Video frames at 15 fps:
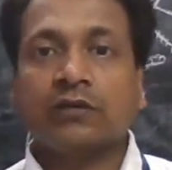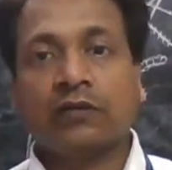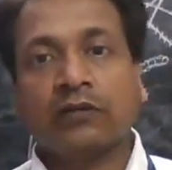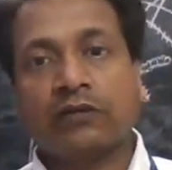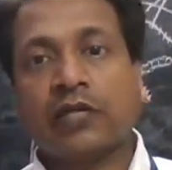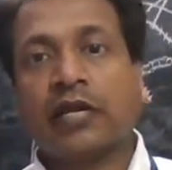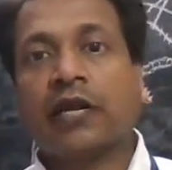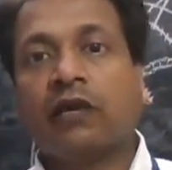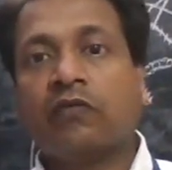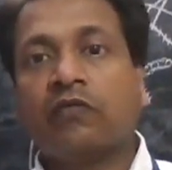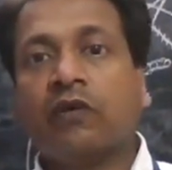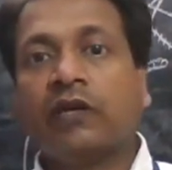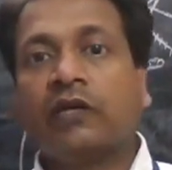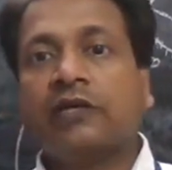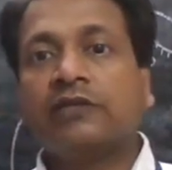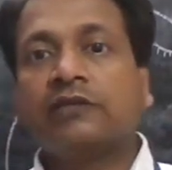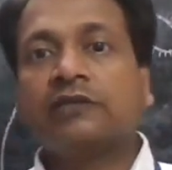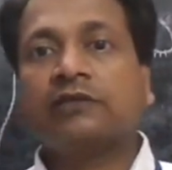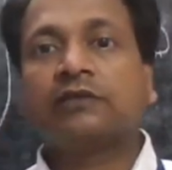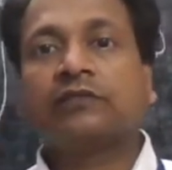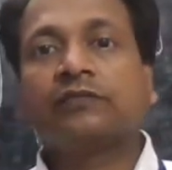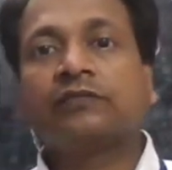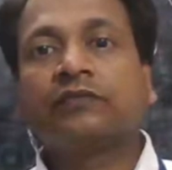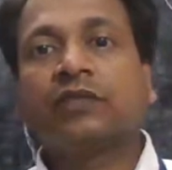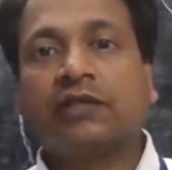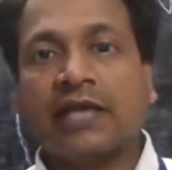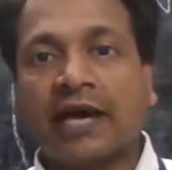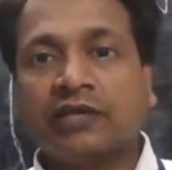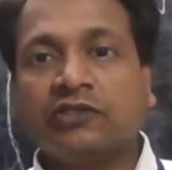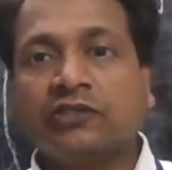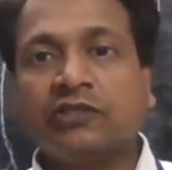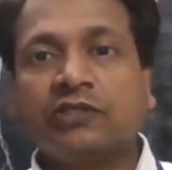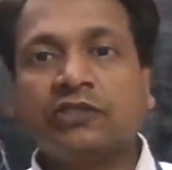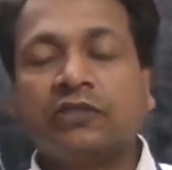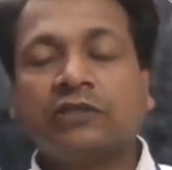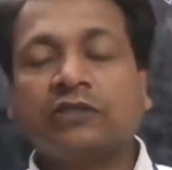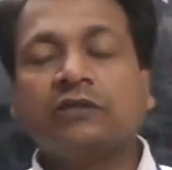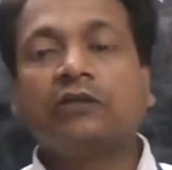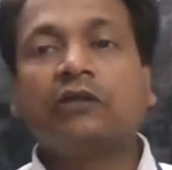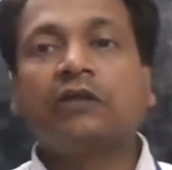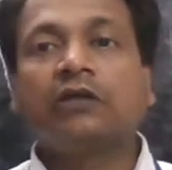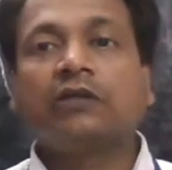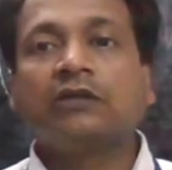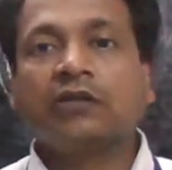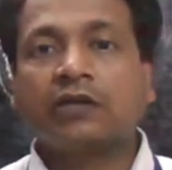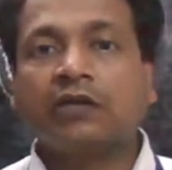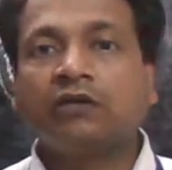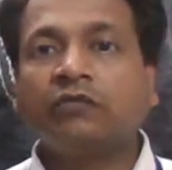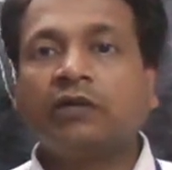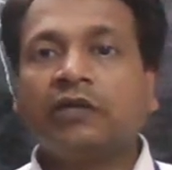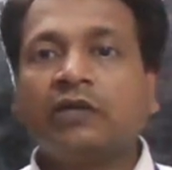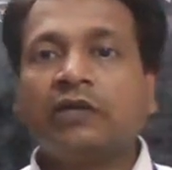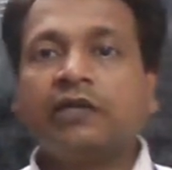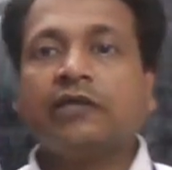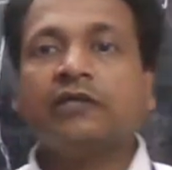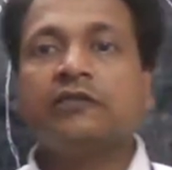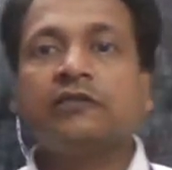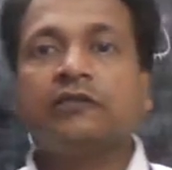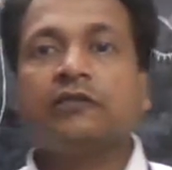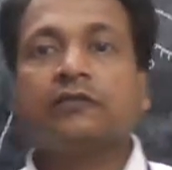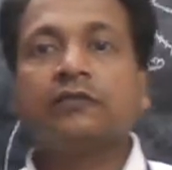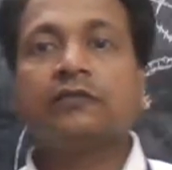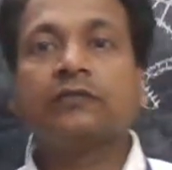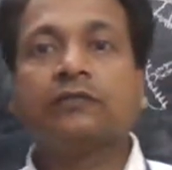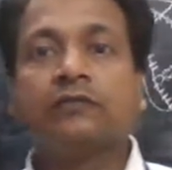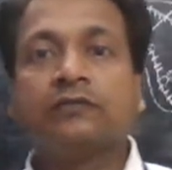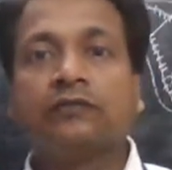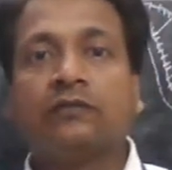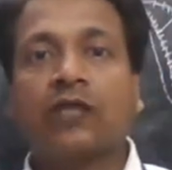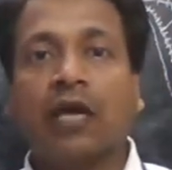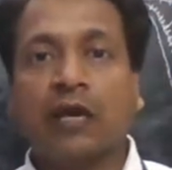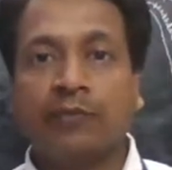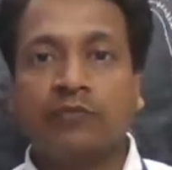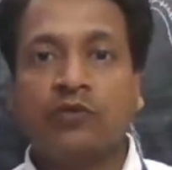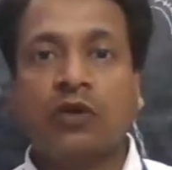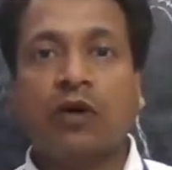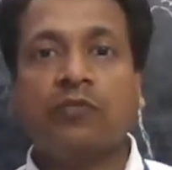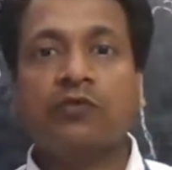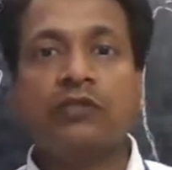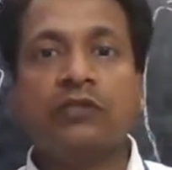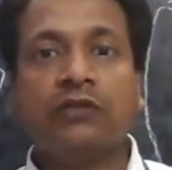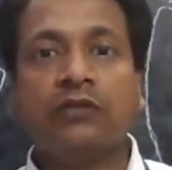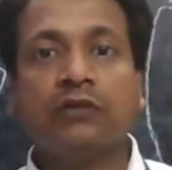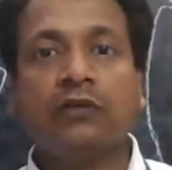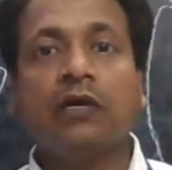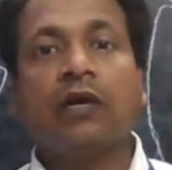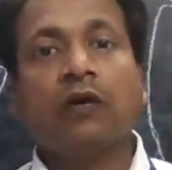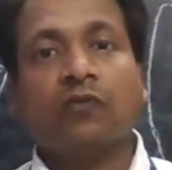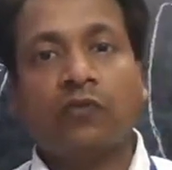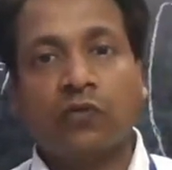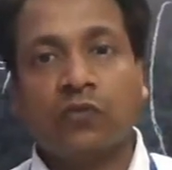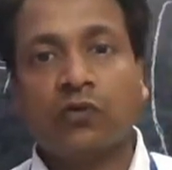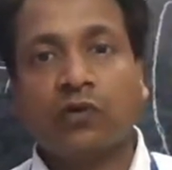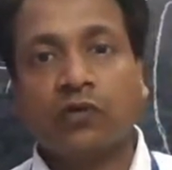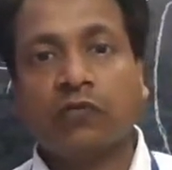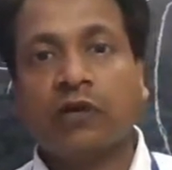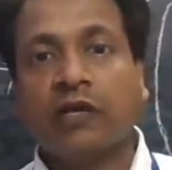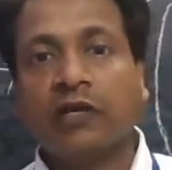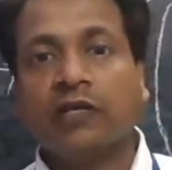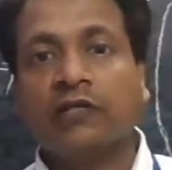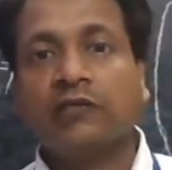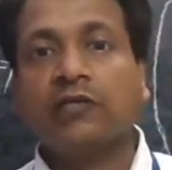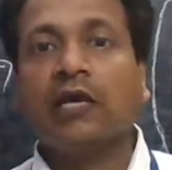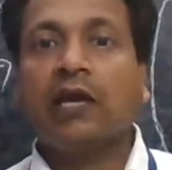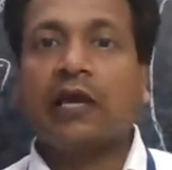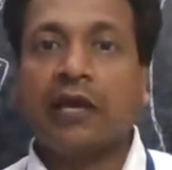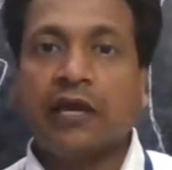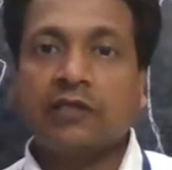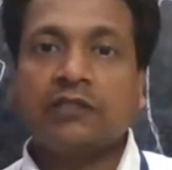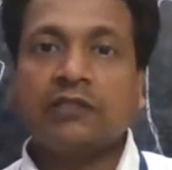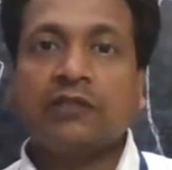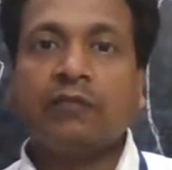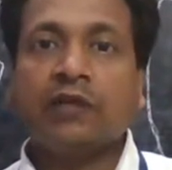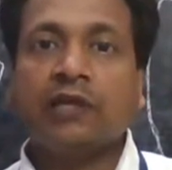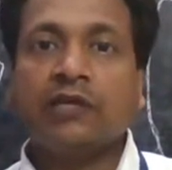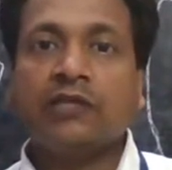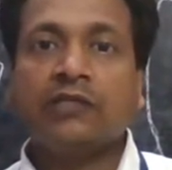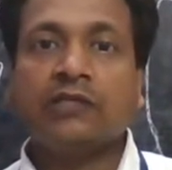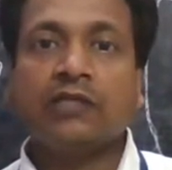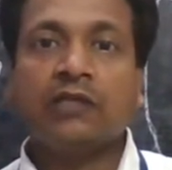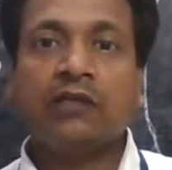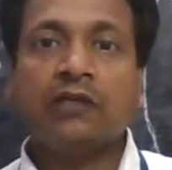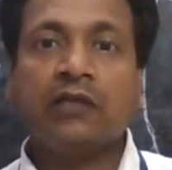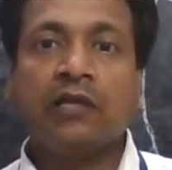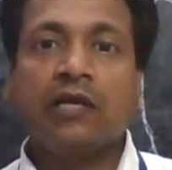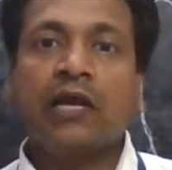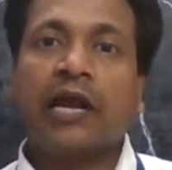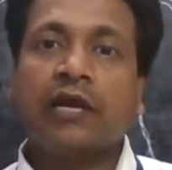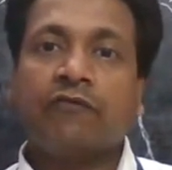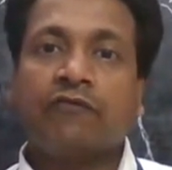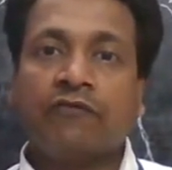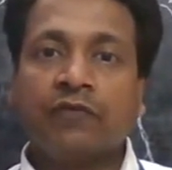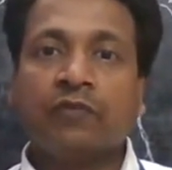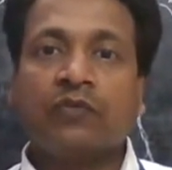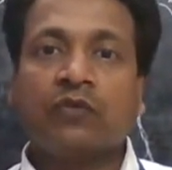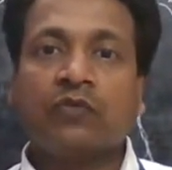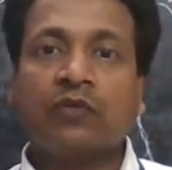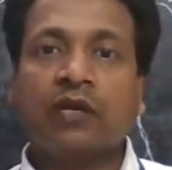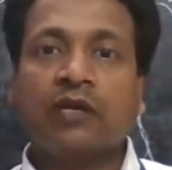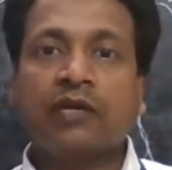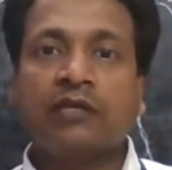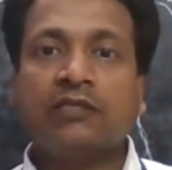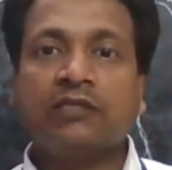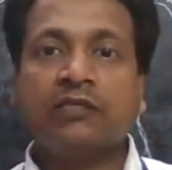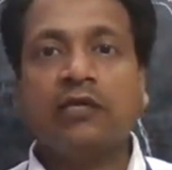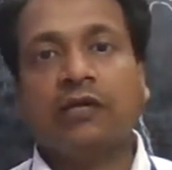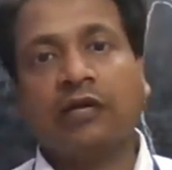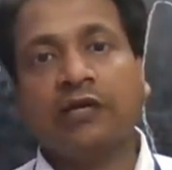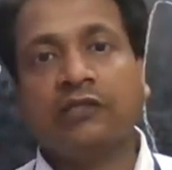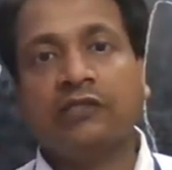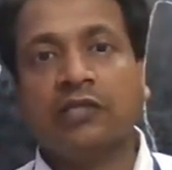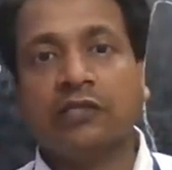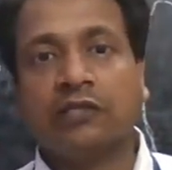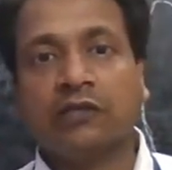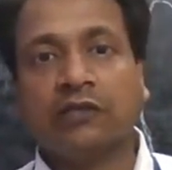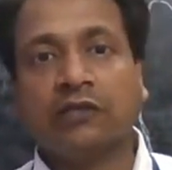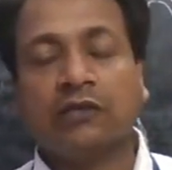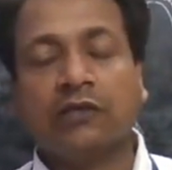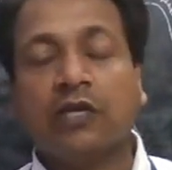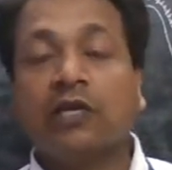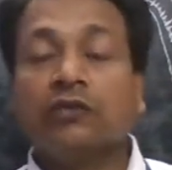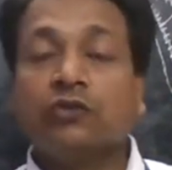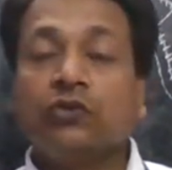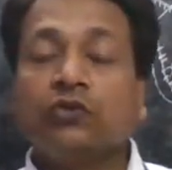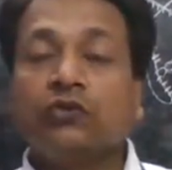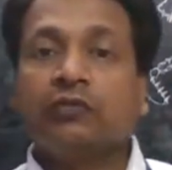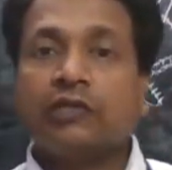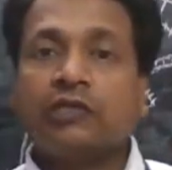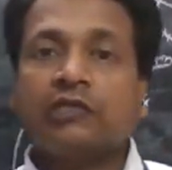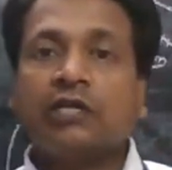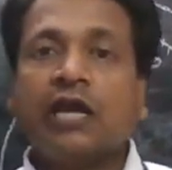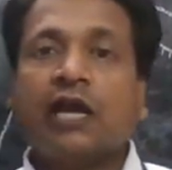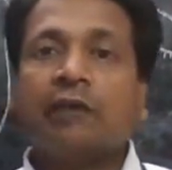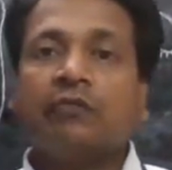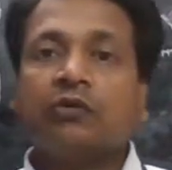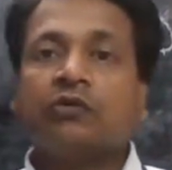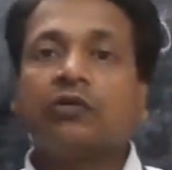second one is digestion, third one is absorption, fourth one is assimilation, and fifth one is ejection. So you must have to